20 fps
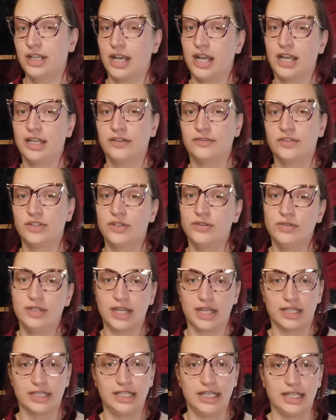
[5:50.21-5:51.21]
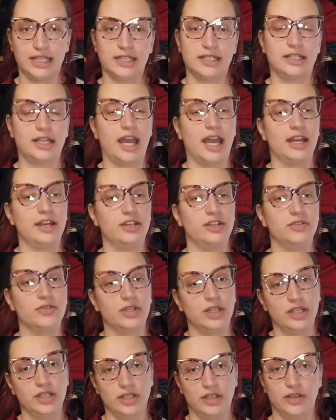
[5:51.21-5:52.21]
kind of two techniques that you
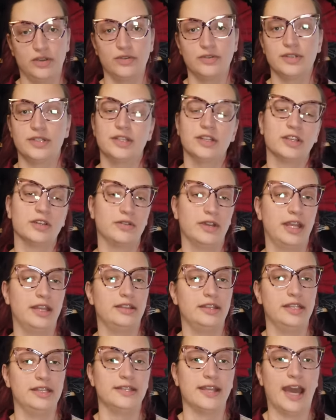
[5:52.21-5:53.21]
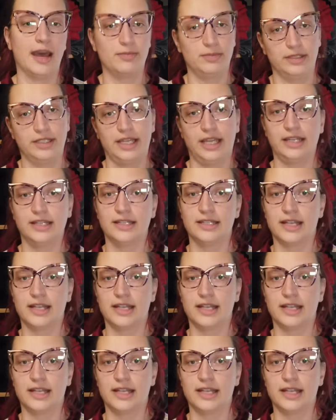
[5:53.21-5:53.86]
can use to create these applique